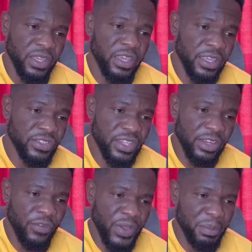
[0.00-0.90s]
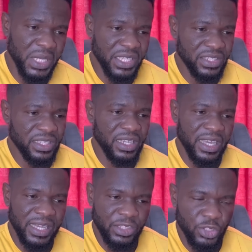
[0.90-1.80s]
Instead of a blessing
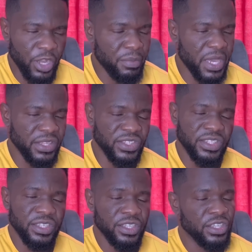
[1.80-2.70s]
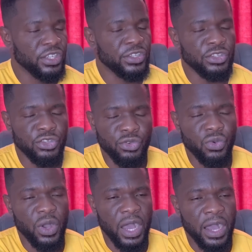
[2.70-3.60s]
and enjoyment,
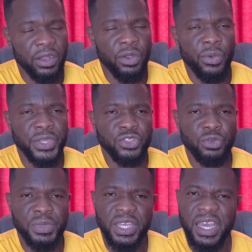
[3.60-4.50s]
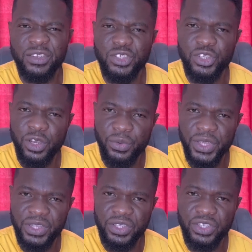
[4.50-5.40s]
you are going to be
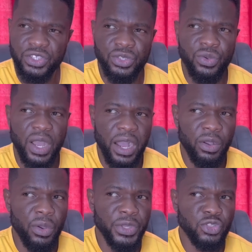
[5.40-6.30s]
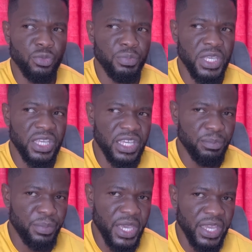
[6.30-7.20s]
enduring. You are going to be in
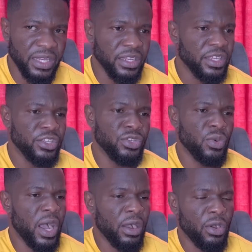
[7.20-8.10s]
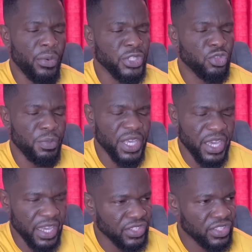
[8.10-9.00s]
pain. You are going to be
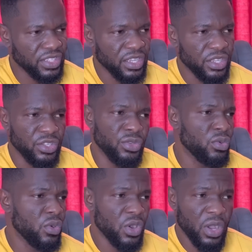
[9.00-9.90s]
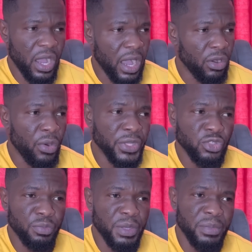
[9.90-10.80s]
hurt. You are going to
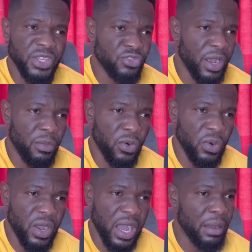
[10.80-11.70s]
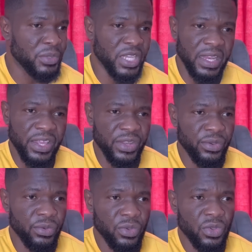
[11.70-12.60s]
be miserable. I'm telling
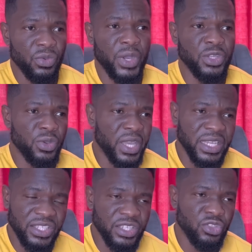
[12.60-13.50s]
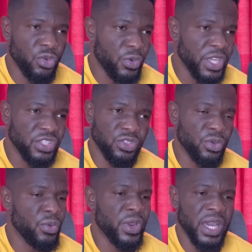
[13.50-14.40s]
you. When you get into it,
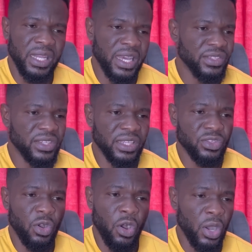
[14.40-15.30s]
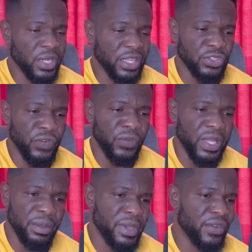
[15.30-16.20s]
you realize that all that you've
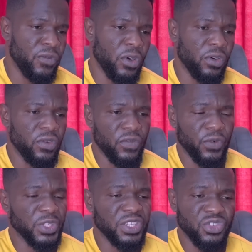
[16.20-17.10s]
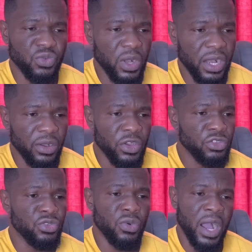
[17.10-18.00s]
labored for, for this world,
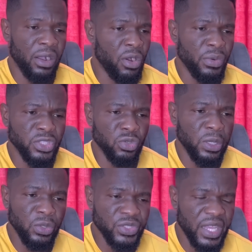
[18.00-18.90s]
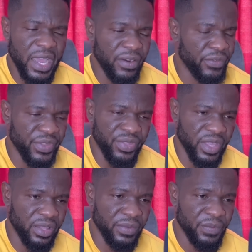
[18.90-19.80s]
you are going to lose
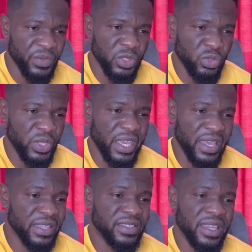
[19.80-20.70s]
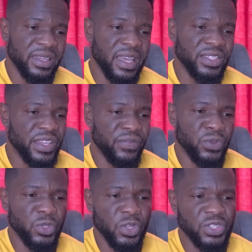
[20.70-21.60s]
everything to the extent that if you
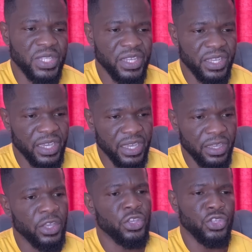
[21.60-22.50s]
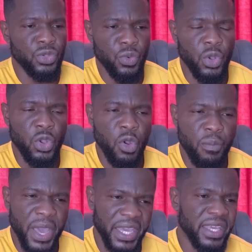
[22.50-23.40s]
don't take care, you will go
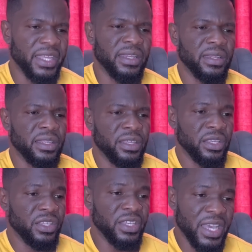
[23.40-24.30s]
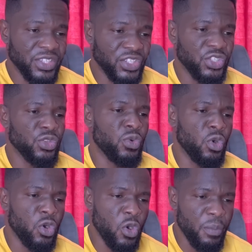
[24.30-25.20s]
begging. Yes, you
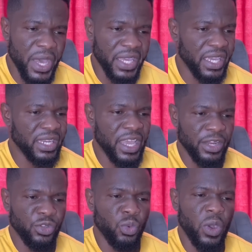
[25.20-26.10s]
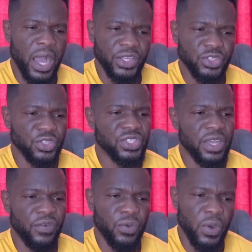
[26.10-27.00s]
go begging and you ask
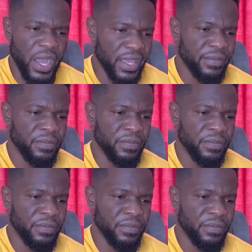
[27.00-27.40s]
yourself why.